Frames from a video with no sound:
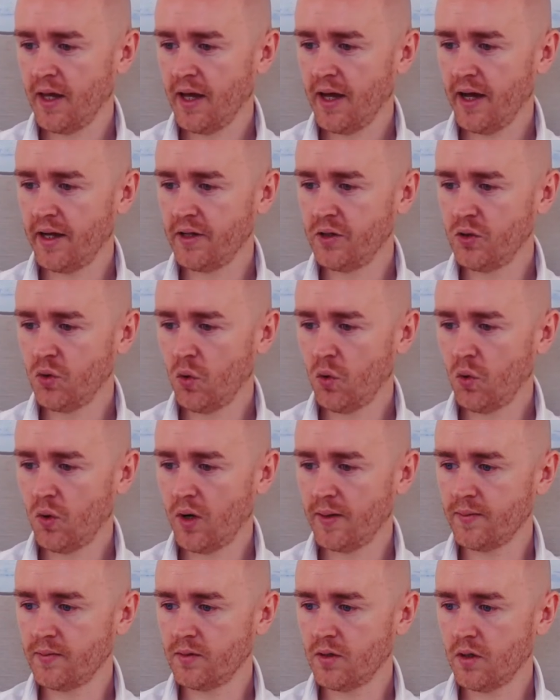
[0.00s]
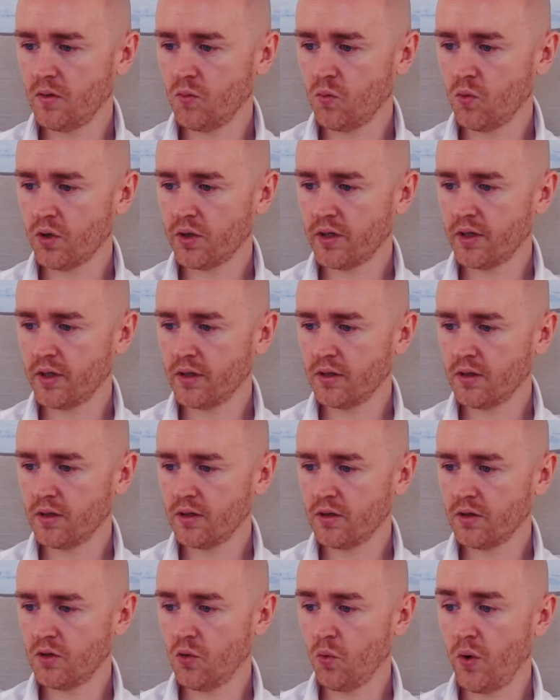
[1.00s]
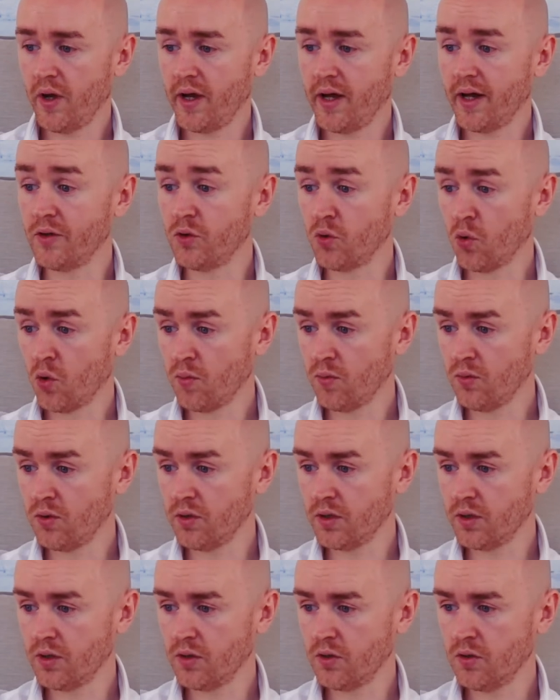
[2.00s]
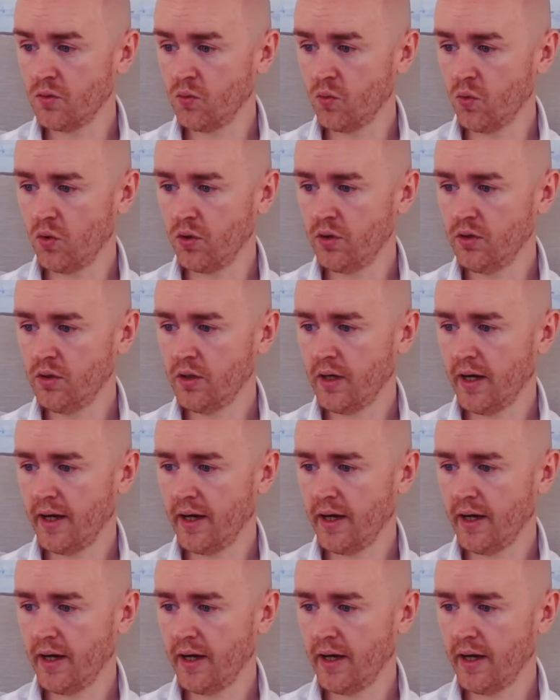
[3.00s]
I know I'm not working the way I normally would,